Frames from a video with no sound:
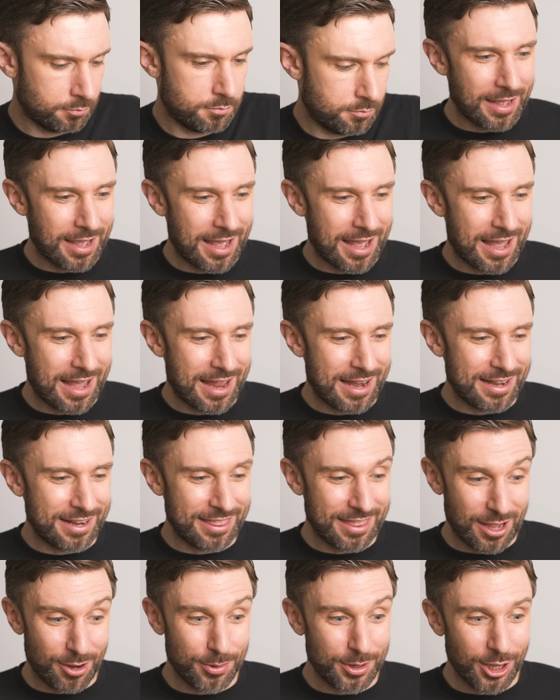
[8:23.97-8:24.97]
And
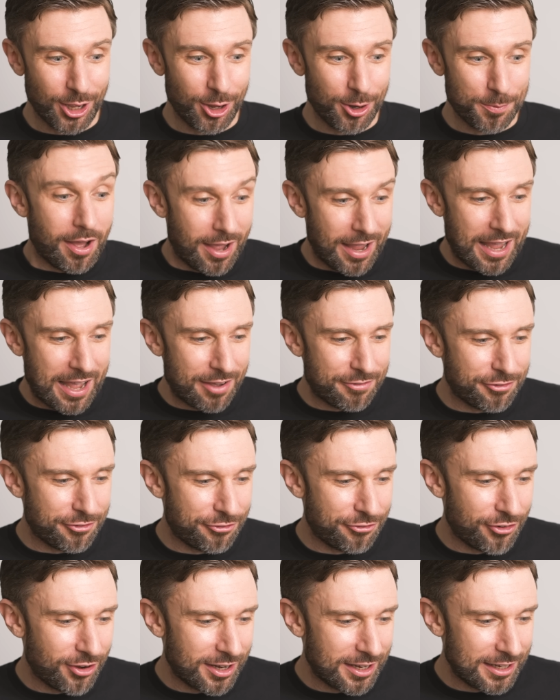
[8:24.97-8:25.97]
there we go. I have
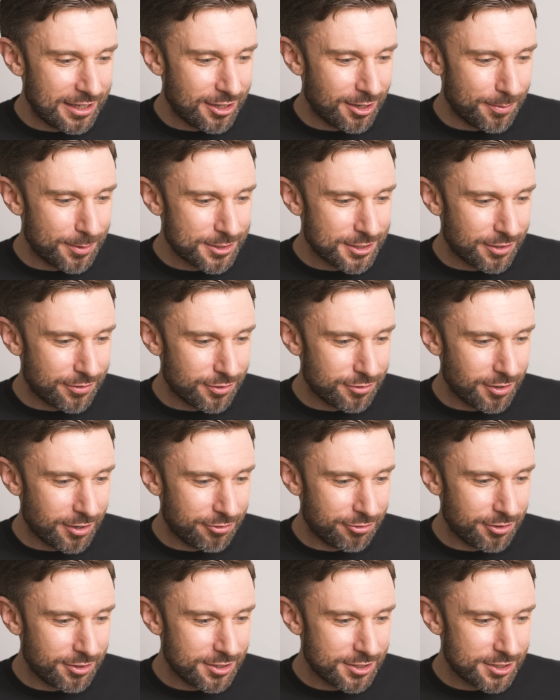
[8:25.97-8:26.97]
finally got myself a
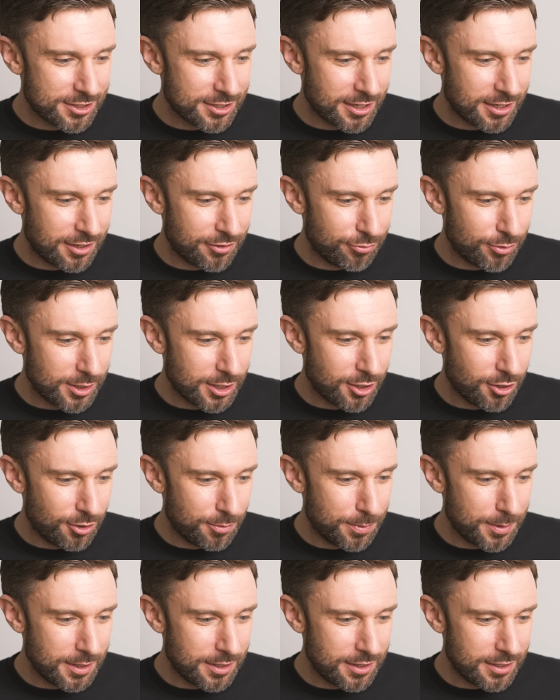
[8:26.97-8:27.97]
reference, and if we
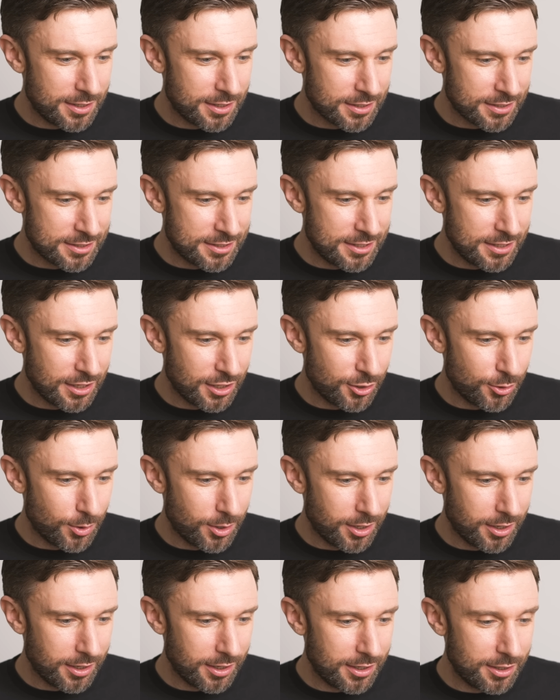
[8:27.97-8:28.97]
copy the
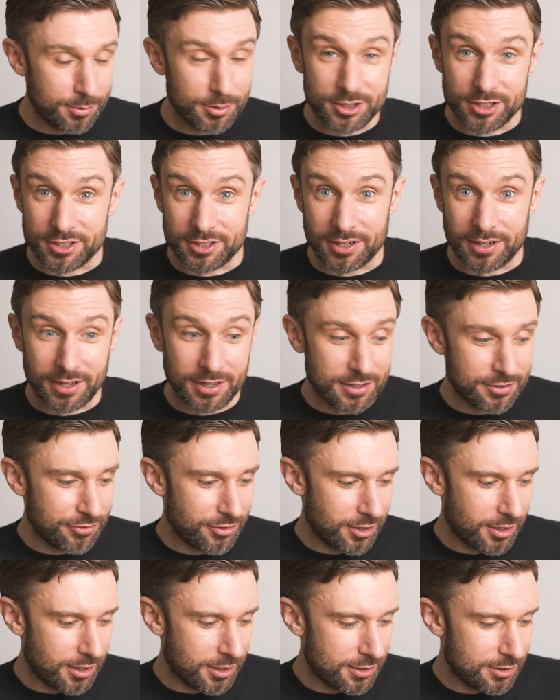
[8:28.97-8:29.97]
DOI, which is an
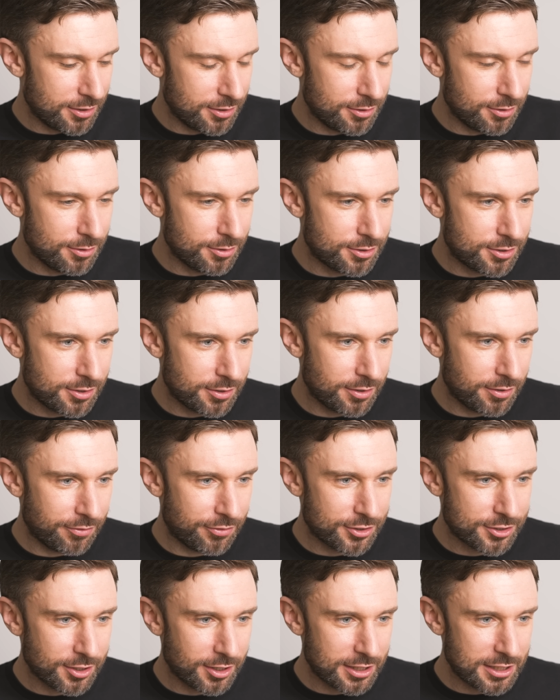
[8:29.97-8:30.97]
identifier used for
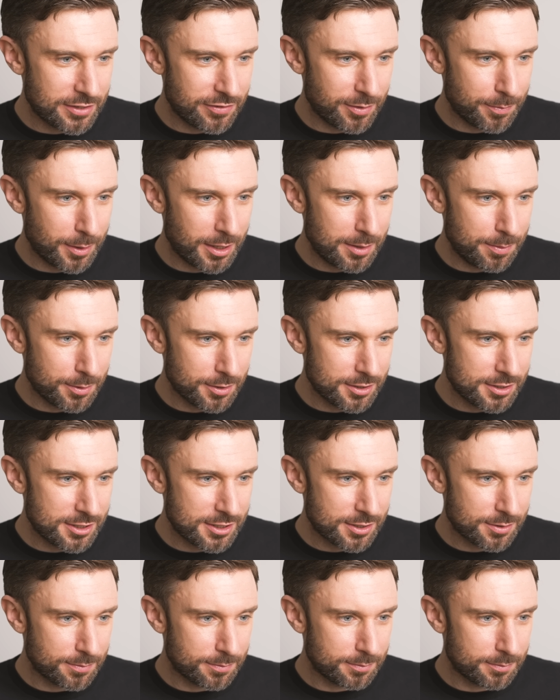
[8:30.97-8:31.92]
scientific papers,